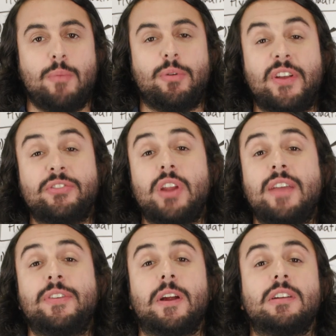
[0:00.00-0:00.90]
Professor
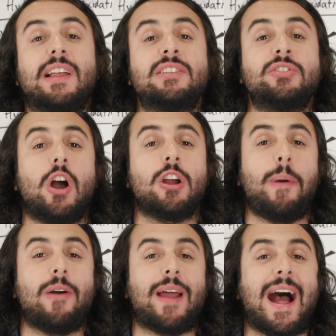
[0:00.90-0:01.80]
Dave here. Let's talk
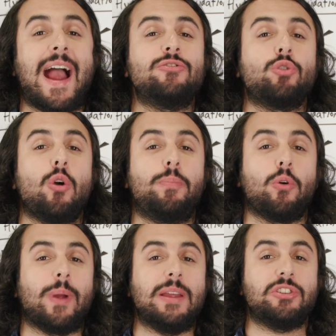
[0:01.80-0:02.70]
about
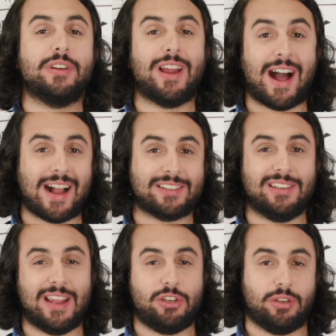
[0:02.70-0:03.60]
hydroboration
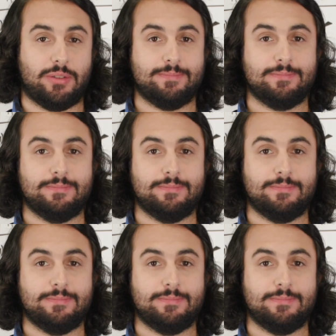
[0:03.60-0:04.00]
oxidation.